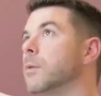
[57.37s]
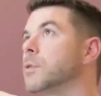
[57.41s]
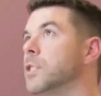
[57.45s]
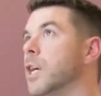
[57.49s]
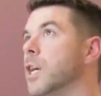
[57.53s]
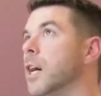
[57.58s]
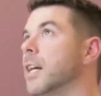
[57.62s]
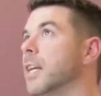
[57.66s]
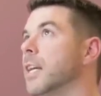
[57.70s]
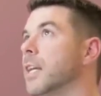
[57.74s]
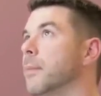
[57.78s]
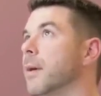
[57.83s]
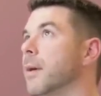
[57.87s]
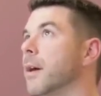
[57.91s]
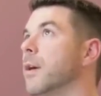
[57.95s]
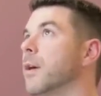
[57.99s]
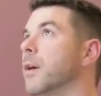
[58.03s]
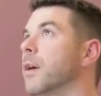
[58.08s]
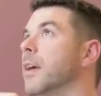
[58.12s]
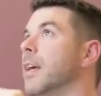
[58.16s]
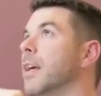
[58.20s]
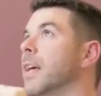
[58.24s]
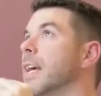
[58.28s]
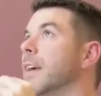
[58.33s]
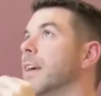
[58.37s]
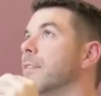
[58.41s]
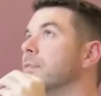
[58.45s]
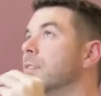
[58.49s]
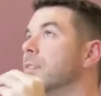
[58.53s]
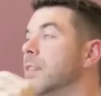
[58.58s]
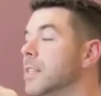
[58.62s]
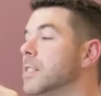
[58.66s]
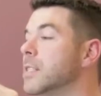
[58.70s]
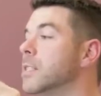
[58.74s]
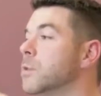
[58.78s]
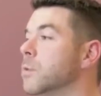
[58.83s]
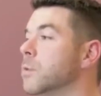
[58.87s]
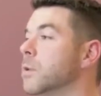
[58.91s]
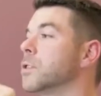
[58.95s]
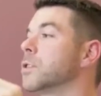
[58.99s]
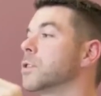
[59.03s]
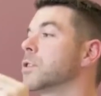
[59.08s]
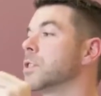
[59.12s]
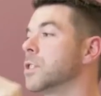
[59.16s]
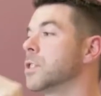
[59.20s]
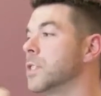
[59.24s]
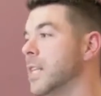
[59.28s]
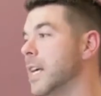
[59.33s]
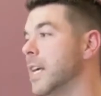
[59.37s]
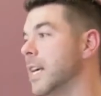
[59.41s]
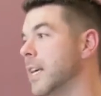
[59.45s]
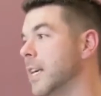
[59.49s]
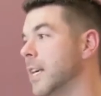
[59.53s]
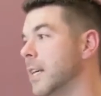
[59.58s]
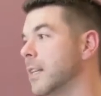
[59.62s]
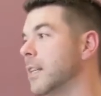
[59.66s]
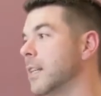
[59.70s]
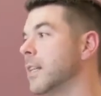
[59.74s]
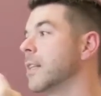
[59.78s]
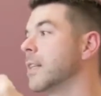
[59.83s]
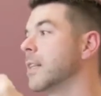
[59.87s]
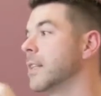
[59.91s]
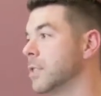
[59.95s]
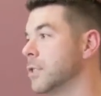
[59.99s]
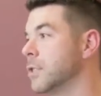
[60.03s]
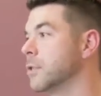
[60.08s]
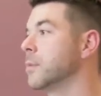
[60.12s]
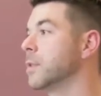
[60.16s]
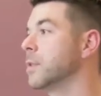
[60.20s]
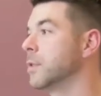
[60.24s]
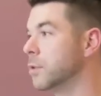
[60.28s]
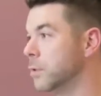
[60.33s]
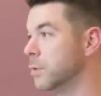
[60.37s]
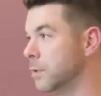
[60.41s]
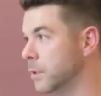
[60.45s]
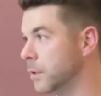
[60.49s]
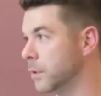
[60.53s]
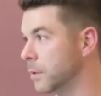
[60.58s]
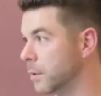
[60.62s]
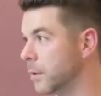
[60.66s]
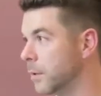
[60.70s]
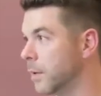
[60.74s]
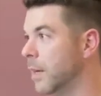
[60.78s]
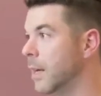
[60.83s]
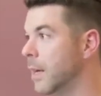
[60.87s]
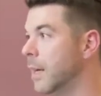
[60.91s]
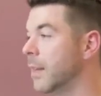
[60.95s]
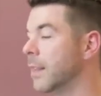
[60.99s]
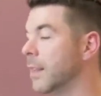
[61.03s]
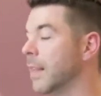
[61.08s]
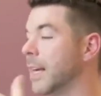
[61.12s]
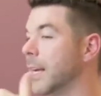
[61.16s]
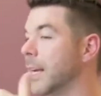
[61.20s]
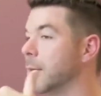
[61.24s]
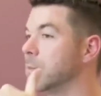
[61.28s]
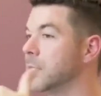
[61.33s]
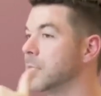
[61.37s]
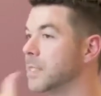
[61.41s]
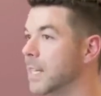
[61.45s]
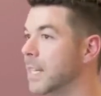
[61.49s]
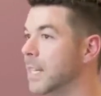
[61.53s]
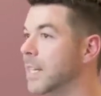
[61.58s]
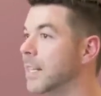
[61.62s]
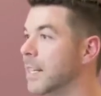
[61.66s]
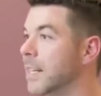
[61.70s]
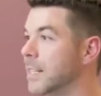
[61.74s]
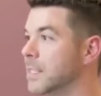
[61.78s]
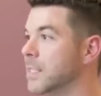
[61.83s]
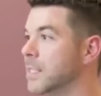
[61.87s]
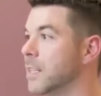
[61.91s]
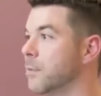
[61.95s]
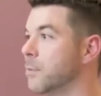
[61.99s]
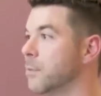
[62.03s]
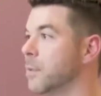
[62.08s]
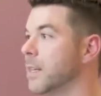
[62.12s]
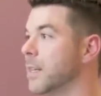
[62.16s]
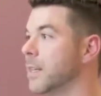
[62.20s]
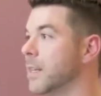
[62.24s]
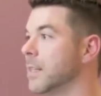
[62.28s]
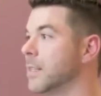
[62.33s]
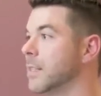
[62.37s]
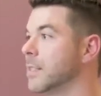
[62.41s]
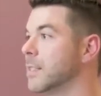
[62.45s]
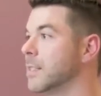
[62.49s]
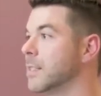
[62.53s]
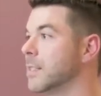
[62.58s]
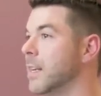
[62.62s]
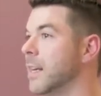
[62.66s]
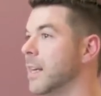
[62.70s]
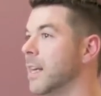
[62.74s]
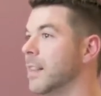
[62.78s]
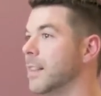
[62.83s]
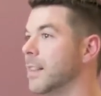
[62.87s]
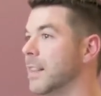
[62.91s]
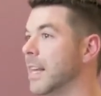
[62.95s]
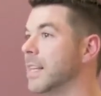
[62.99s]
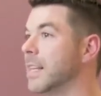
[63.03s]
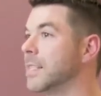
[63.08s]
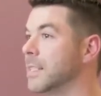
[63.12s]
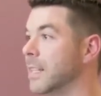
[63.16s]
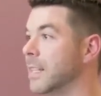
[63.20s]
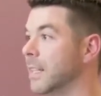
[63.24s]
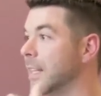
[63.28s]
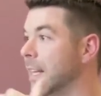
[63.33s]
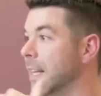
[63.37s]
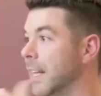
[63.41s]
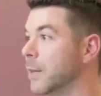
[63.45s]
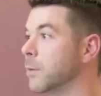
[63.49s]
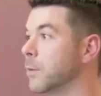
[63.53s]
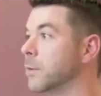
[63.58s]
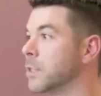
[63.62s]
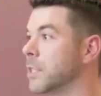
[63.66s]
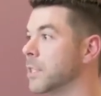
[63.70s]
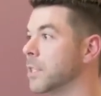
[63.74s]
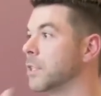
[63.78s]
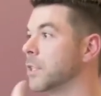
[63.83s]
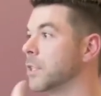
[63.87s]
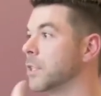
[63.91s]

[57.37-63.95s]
talking about, if this is what you're saying, this should be true. Mm-hmm. Like I'm saying that stuff because that is the language that